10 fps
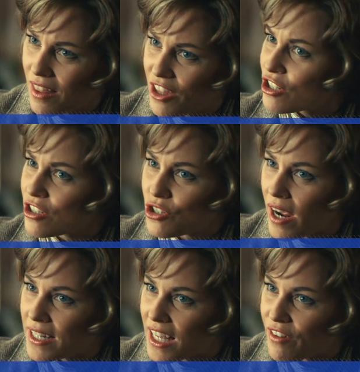They're just
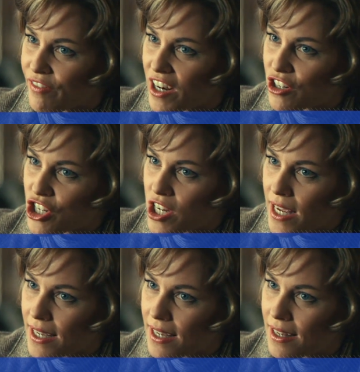trying to get a fair
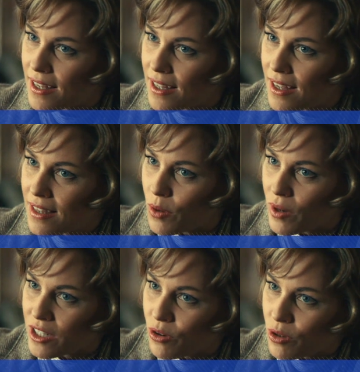shake. They
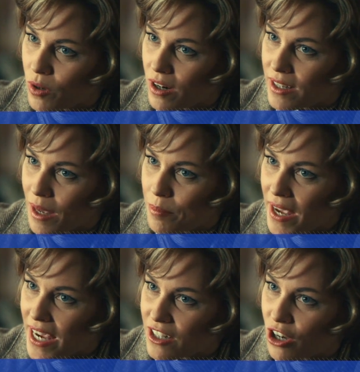want to go to work, get
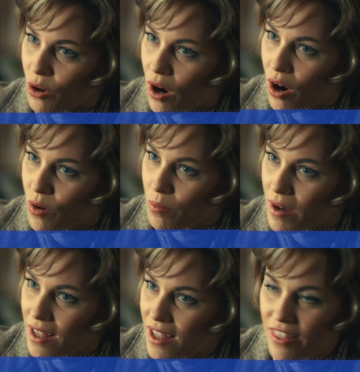paid, go home.
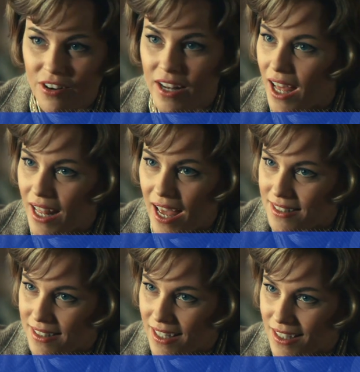They're not
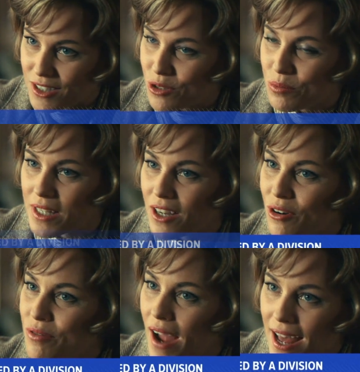asking to be
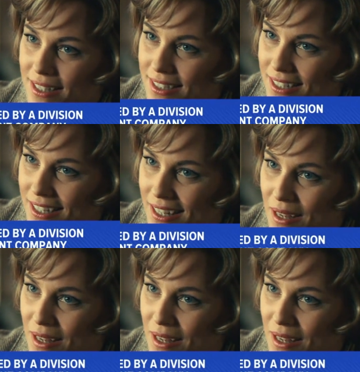harassed,